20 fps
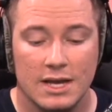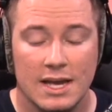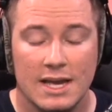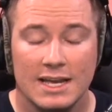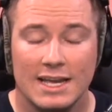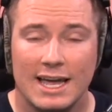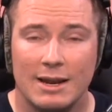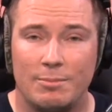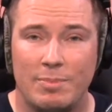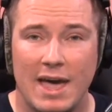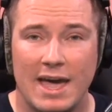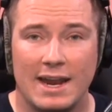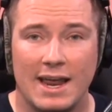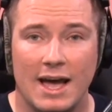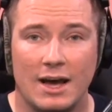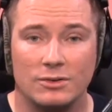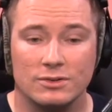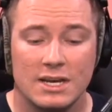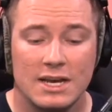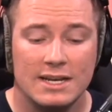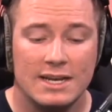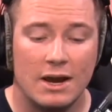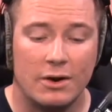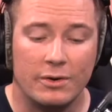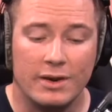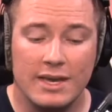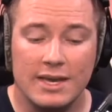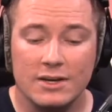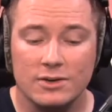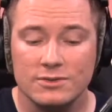kind of pan out. Now,
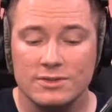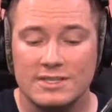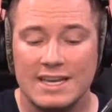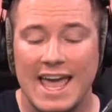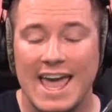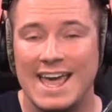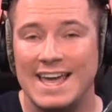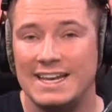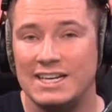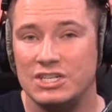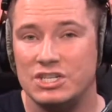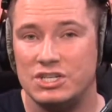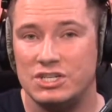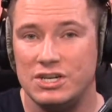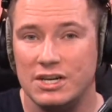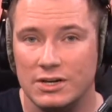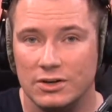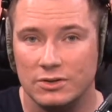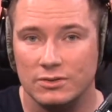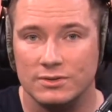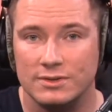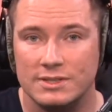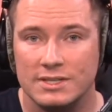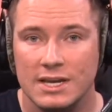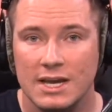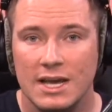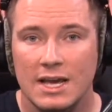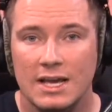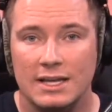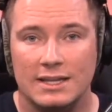hills and shields.
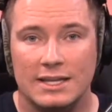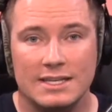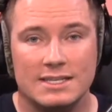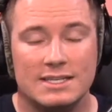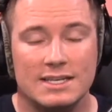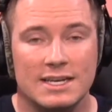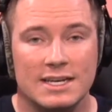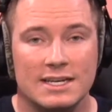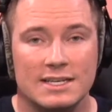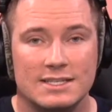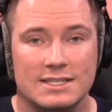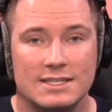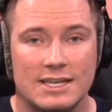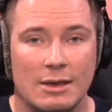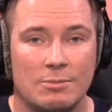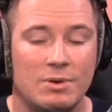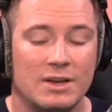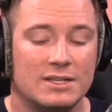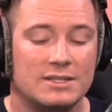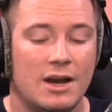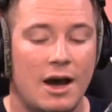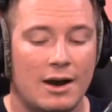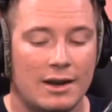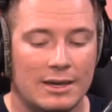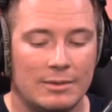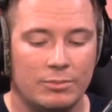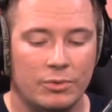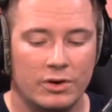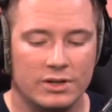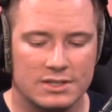This is a big
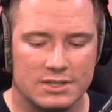talking point.